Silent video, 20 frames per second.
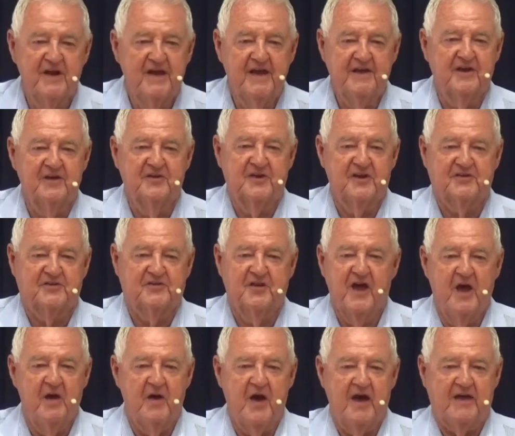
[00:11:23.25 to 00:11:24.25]
He could just
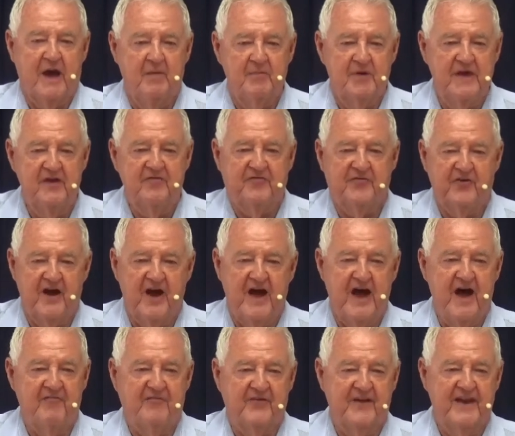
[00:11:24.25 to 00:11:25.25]
uh, come here for a
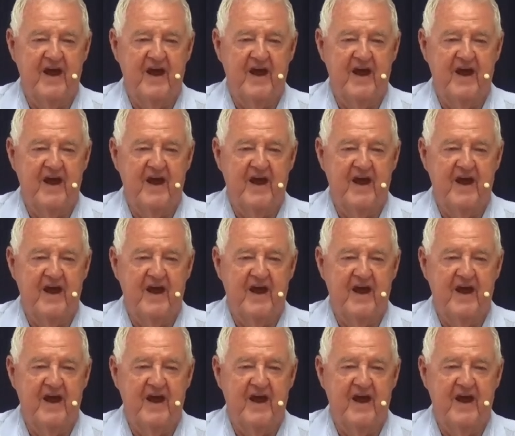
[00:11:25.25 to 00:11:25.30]
half an